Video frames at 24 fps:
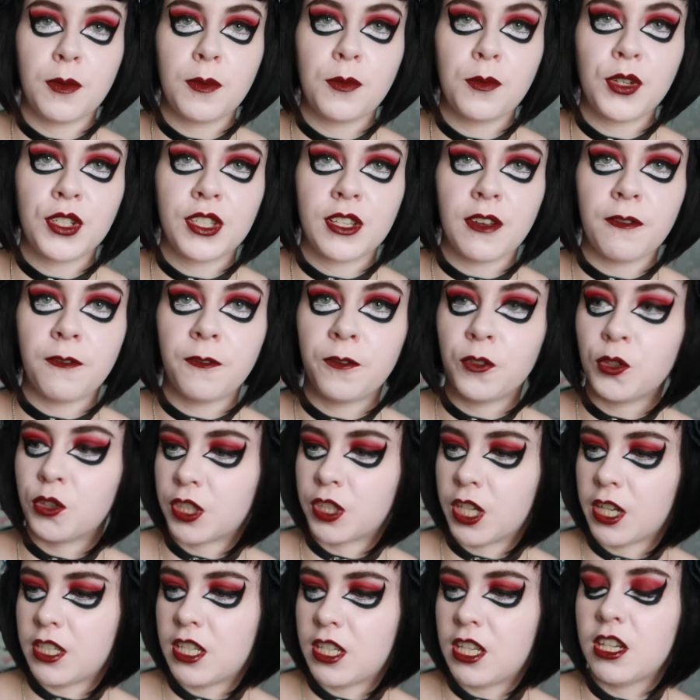one was
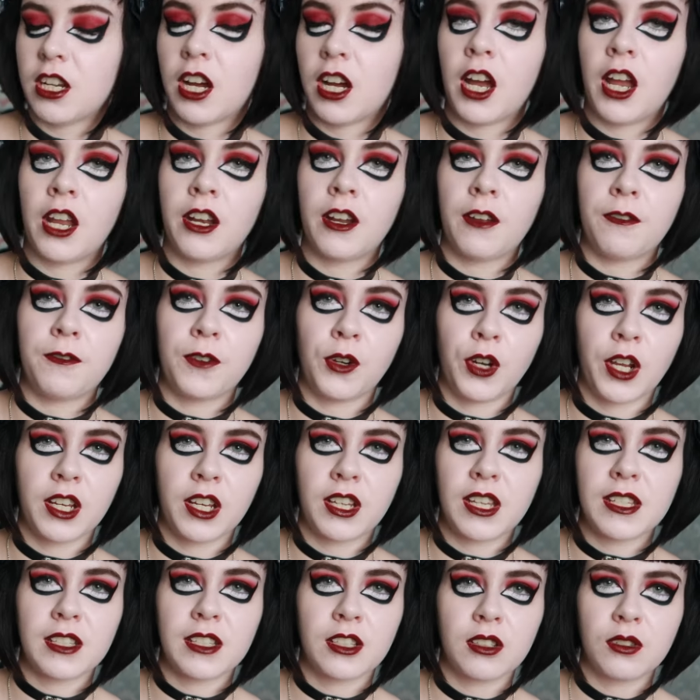$4.99. I feel
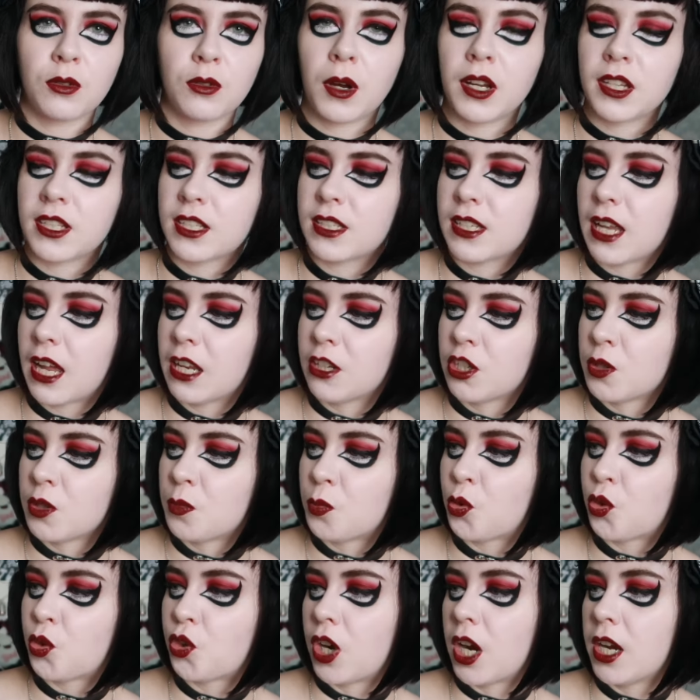like it's quite a standard
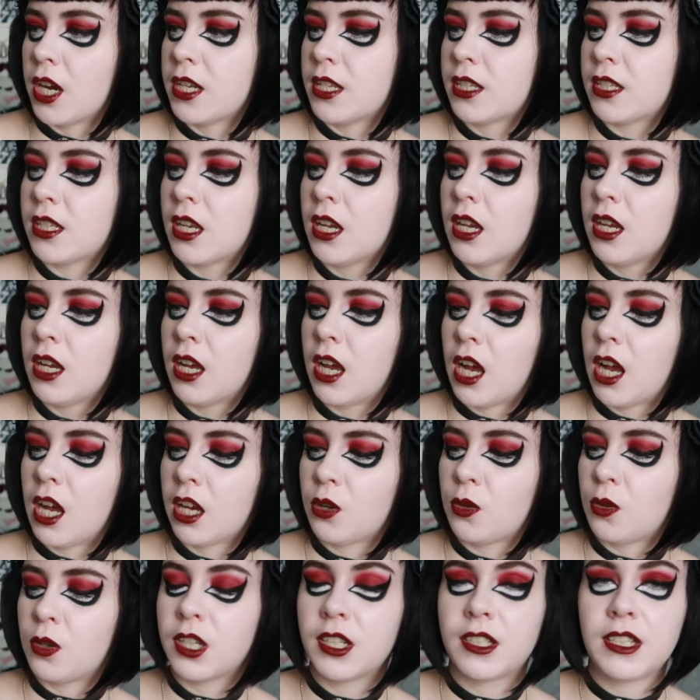price.
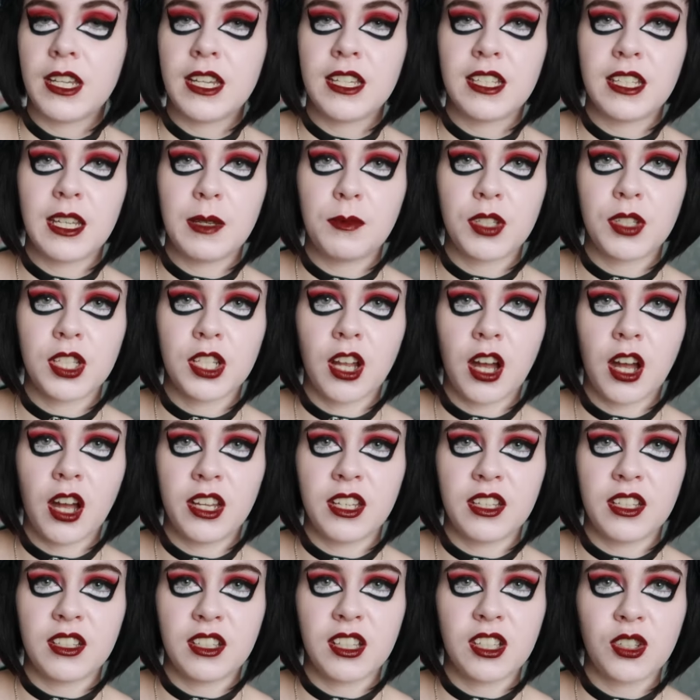Quality seems
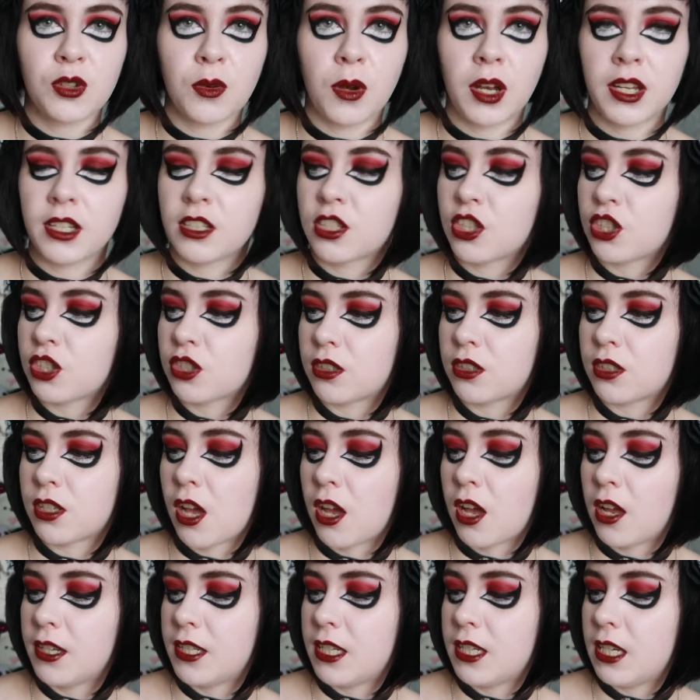nice. It's quite
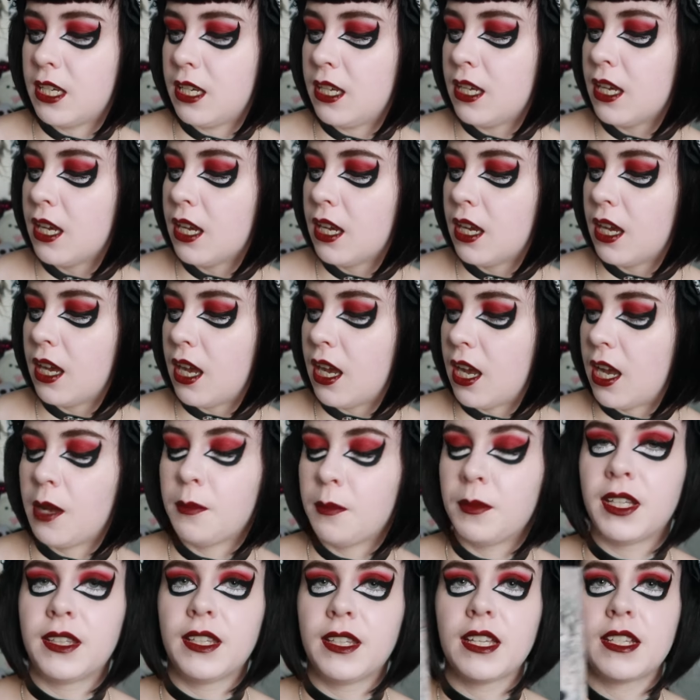sturdy, and